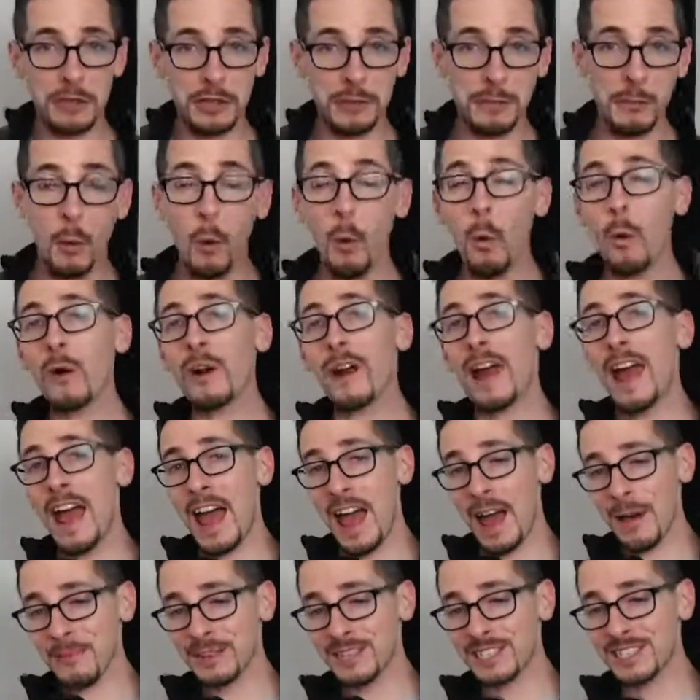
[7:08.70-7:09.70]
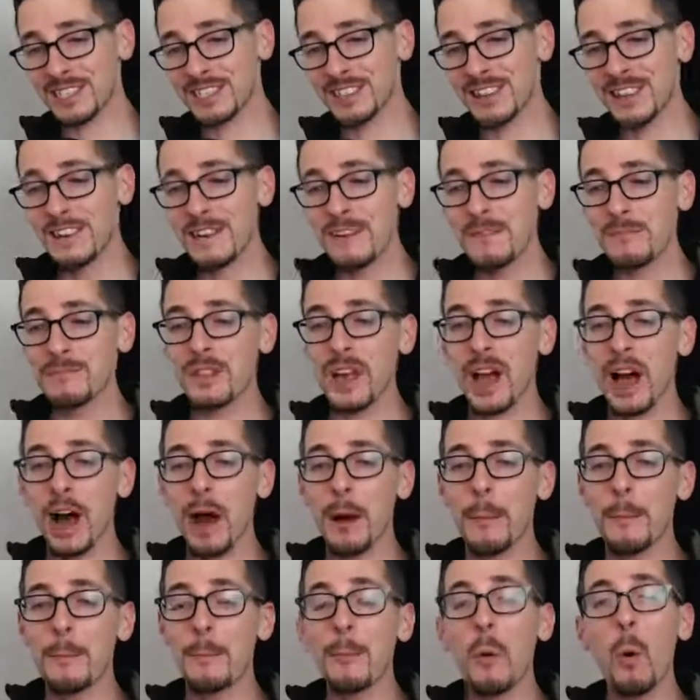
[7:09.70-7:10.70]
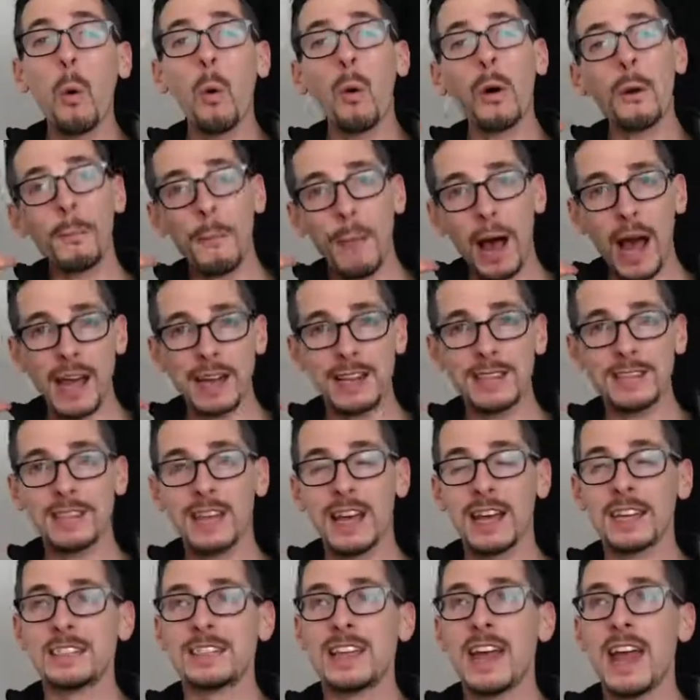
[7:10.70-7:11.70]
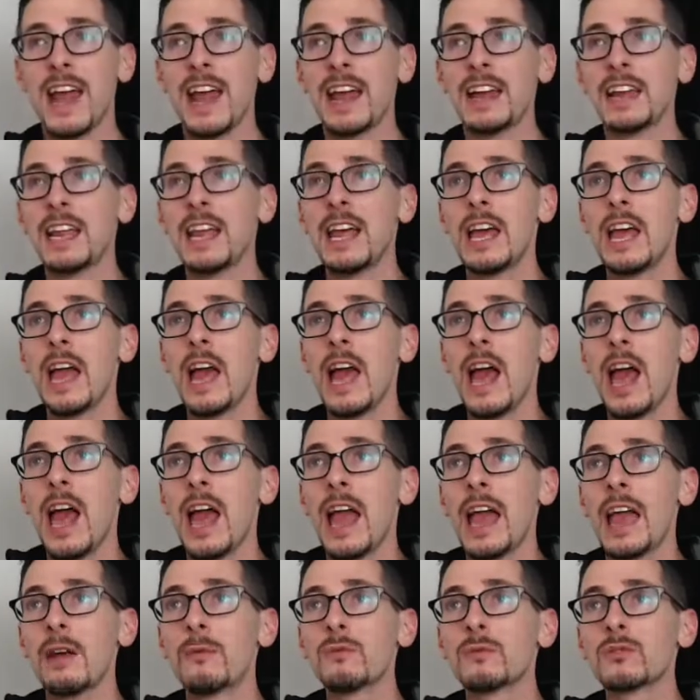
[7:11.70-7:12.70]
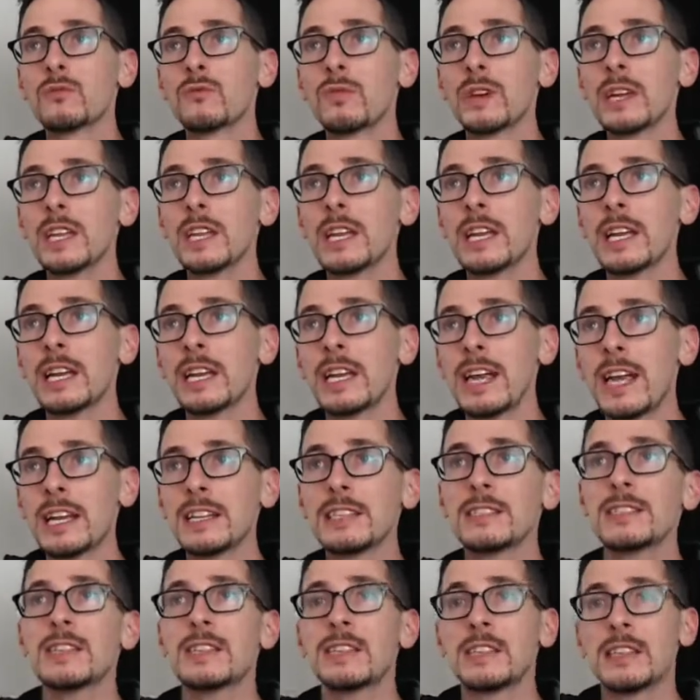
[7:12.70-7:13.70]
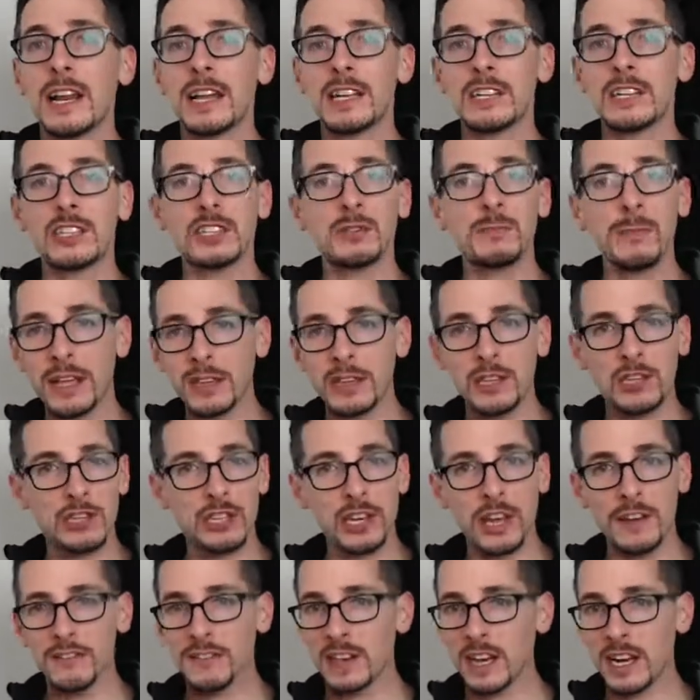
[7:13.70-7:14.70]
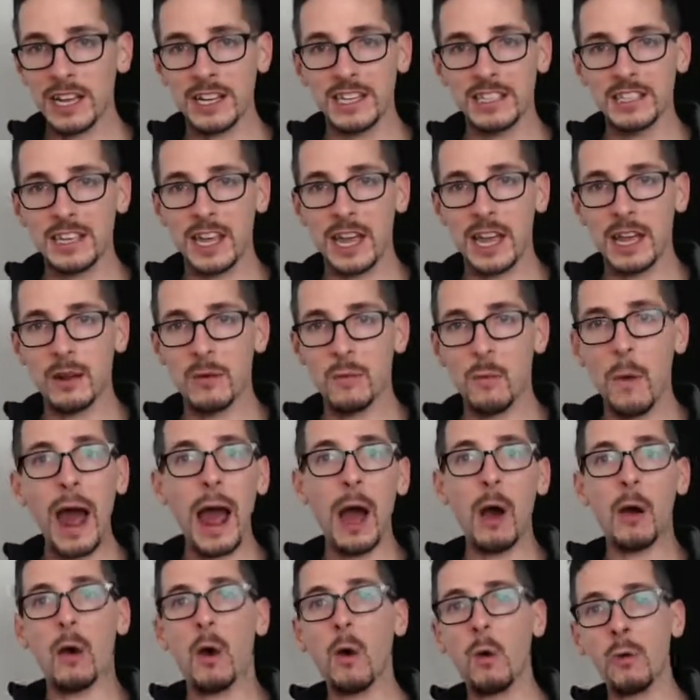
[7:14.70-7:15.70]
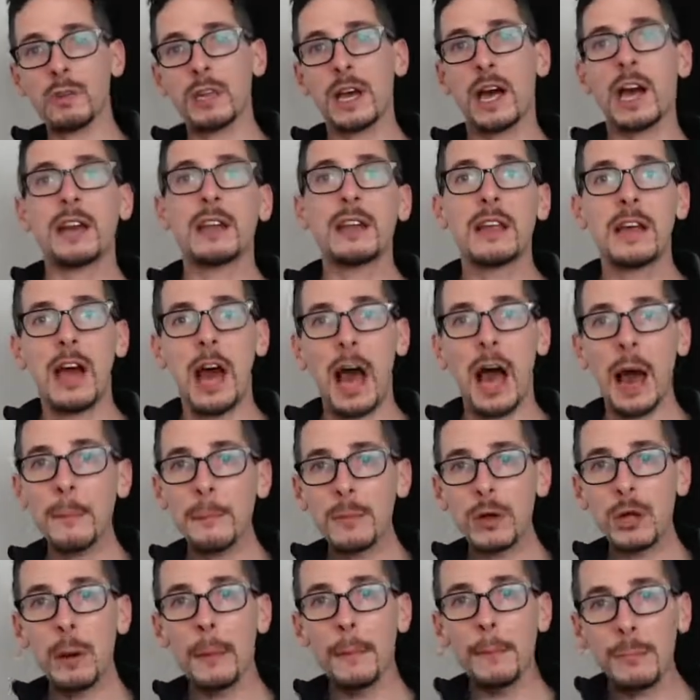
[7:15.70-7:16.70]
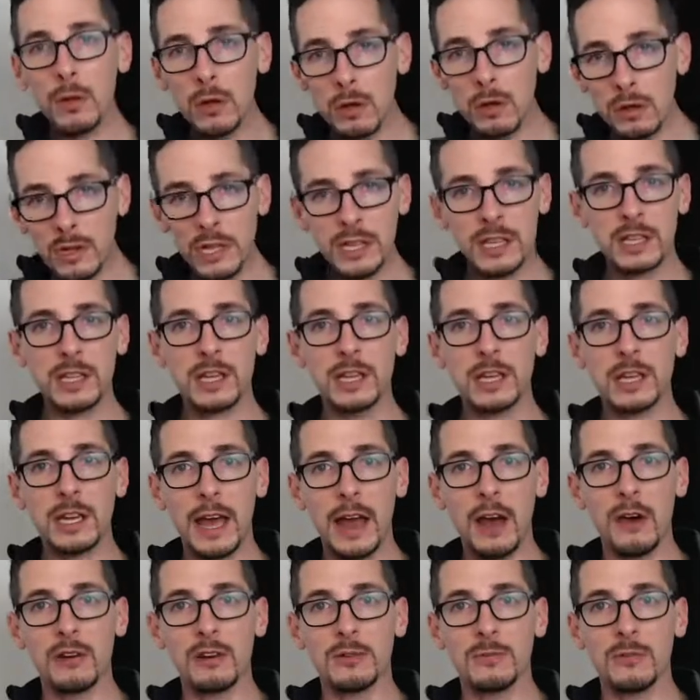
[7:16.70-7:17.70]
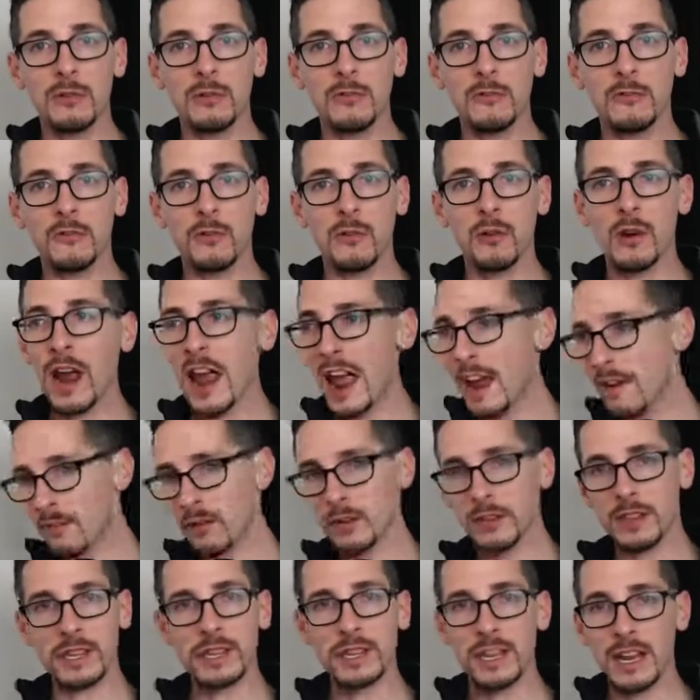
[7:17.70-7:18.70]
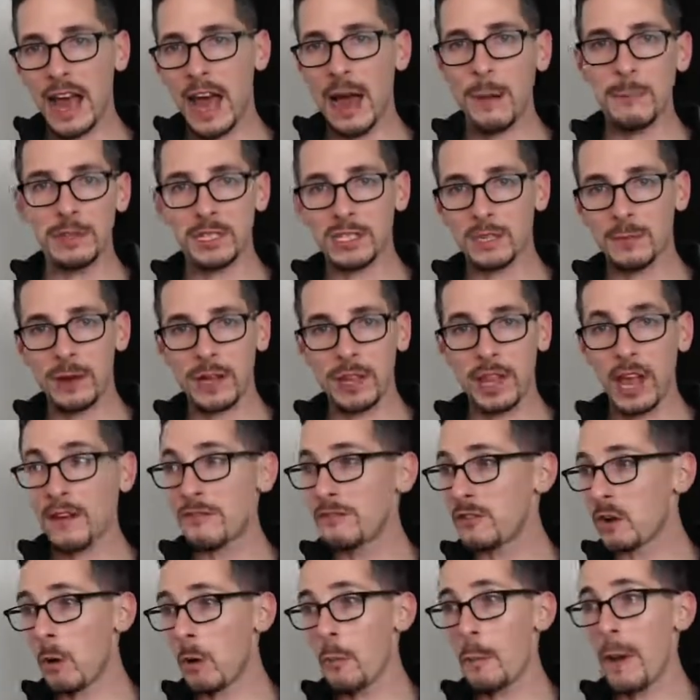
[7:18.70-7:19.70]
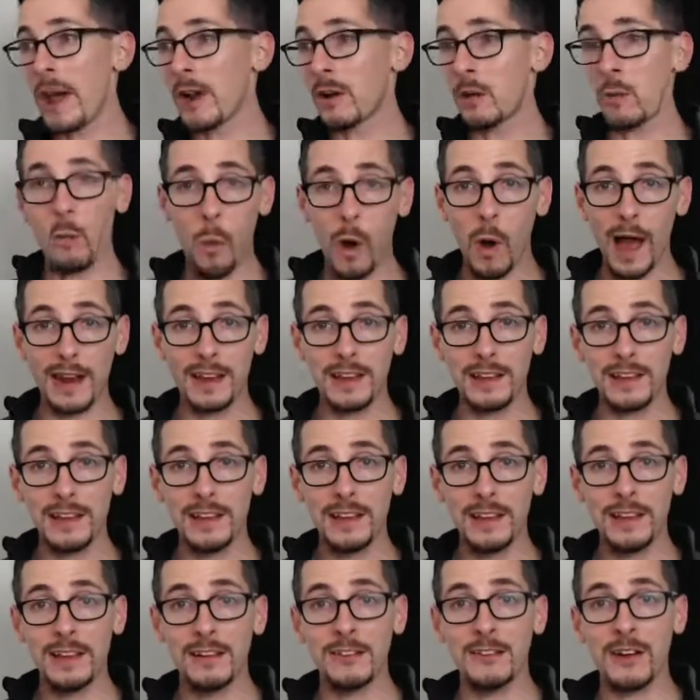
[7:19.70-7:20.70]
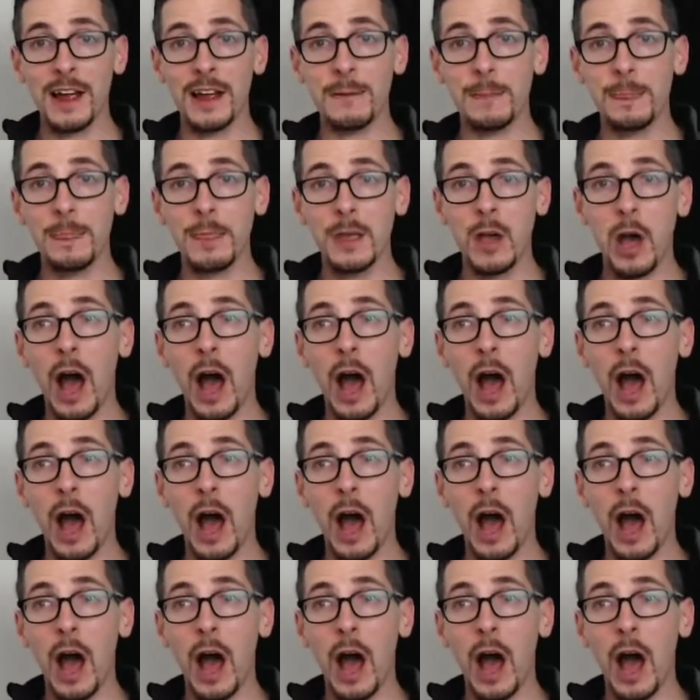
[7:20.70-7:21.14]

poor habits, poor mindsets. And it was really an instant that I just made the shift and I said, wow, hold on. I'm completely accountable for everything that happens in my life, no matter what, right?